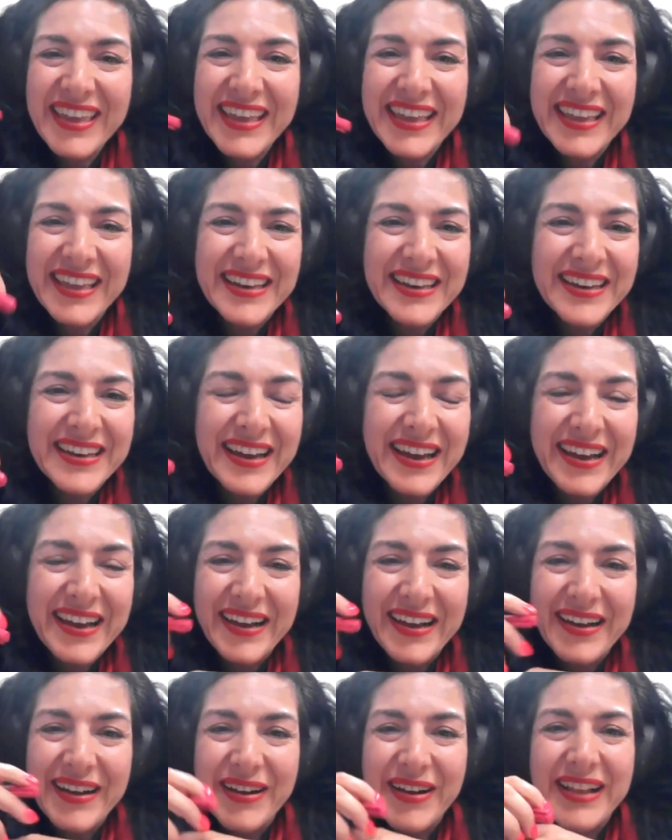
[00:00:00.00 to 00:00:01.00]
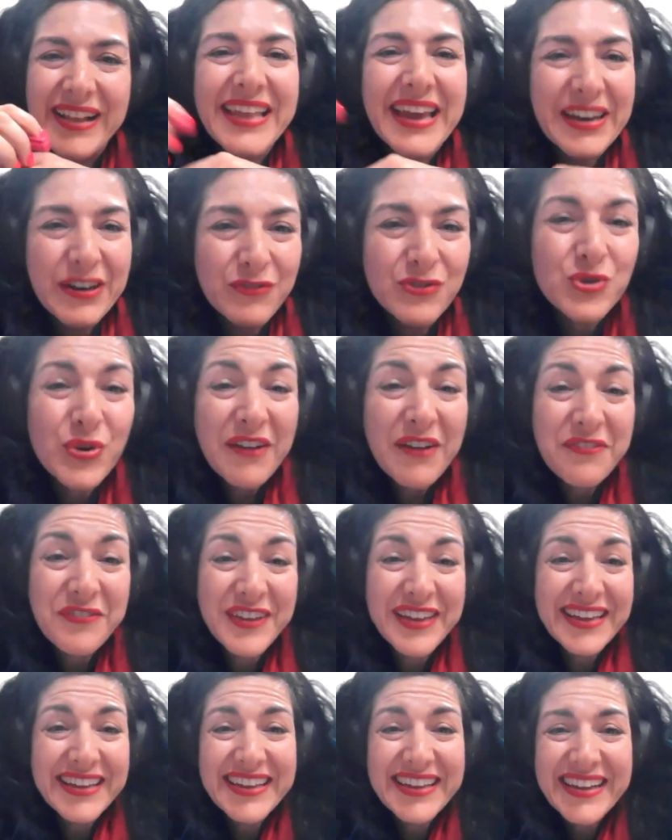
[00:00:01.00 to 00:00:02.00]
in uh, a lane of
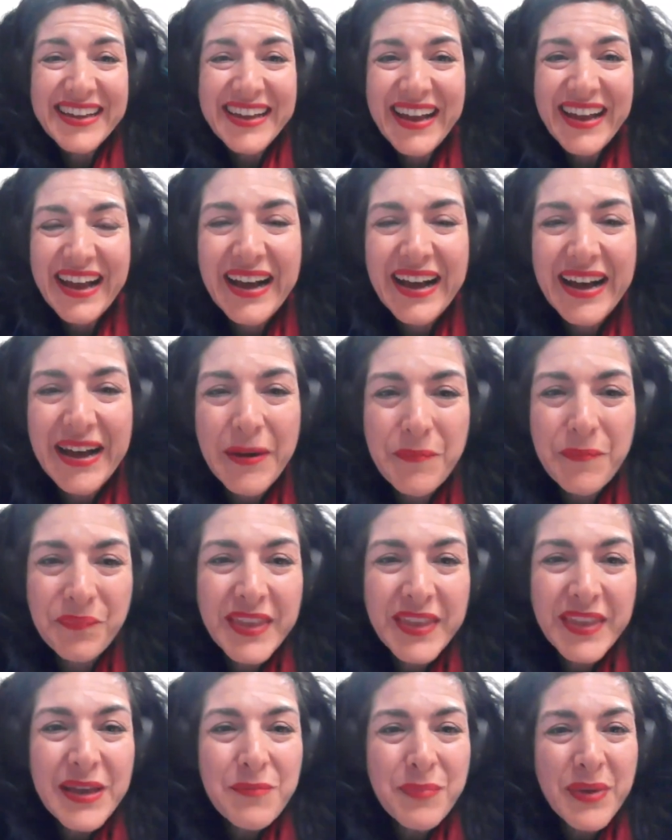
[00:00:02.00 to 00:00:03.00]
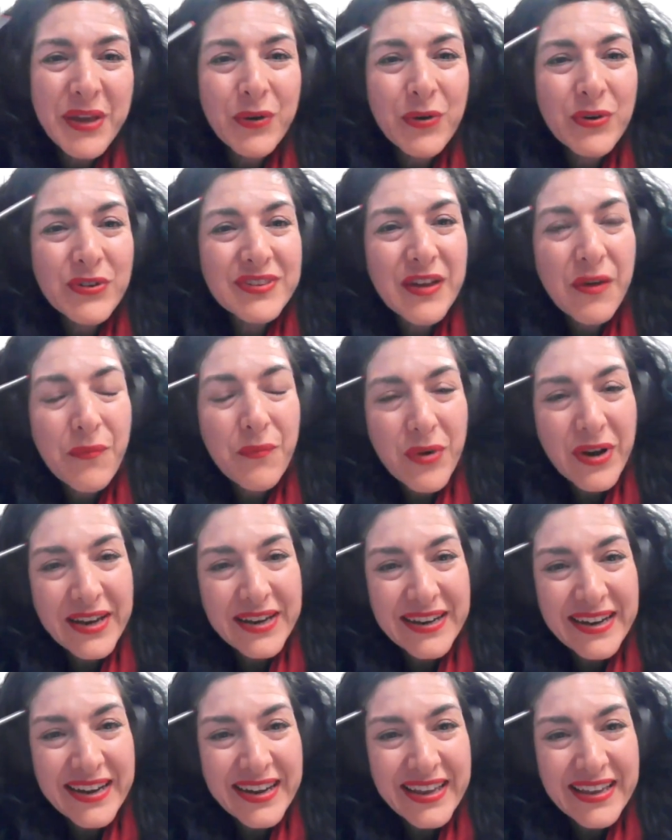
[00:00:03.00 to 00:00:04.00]
traffic um, because
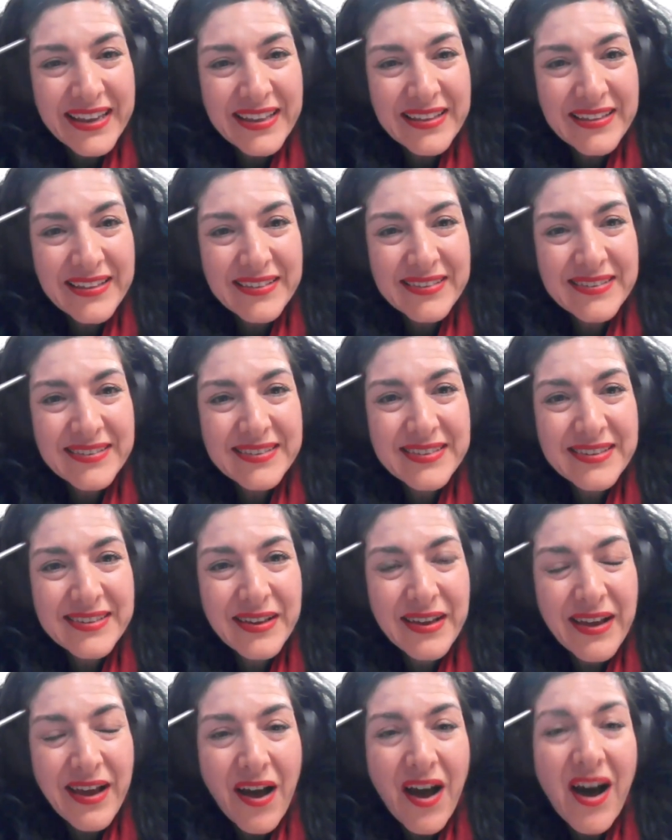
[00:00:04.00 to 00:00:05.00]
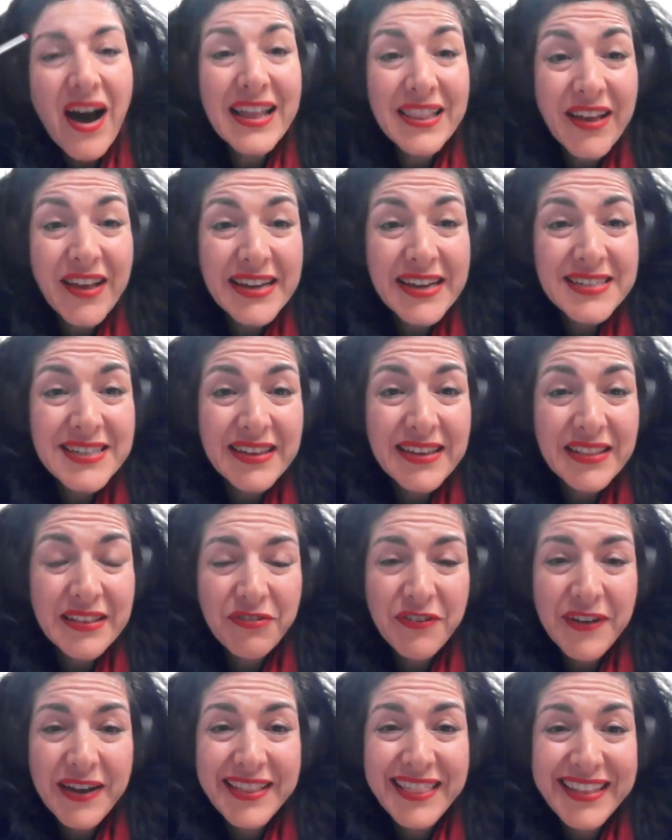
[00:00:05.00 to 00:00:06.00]
someone is highlighting the
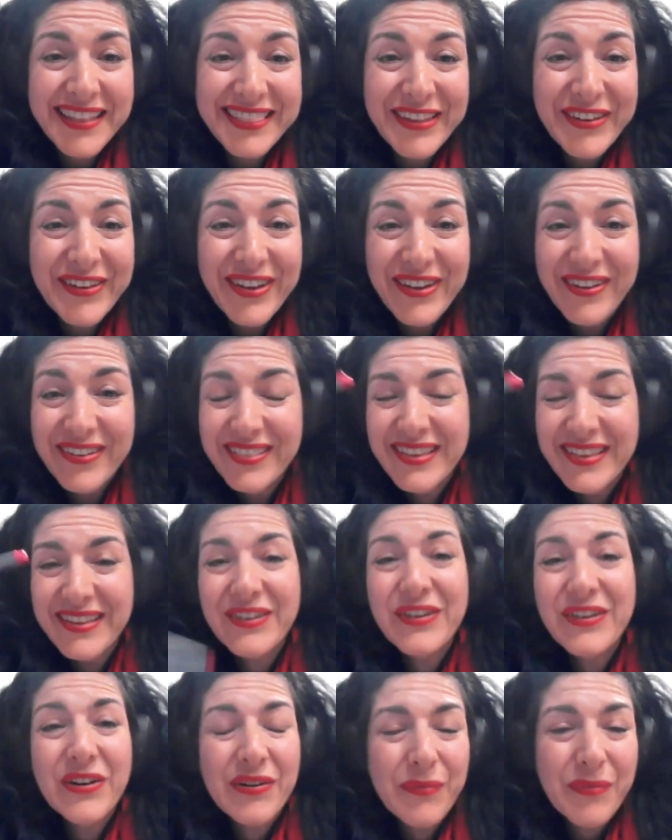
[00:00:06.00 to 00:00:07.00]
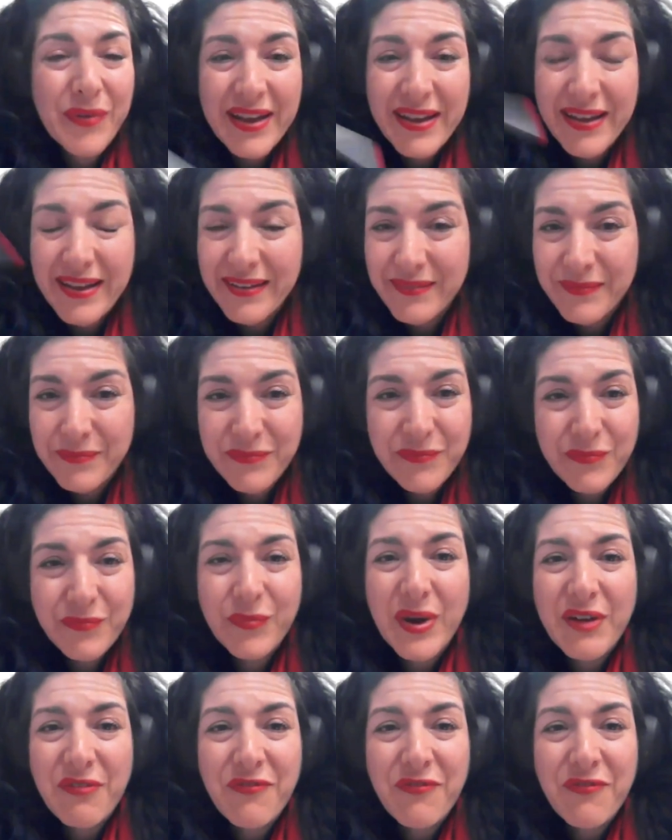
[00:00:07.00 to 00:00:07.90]
fact that the you know we're we're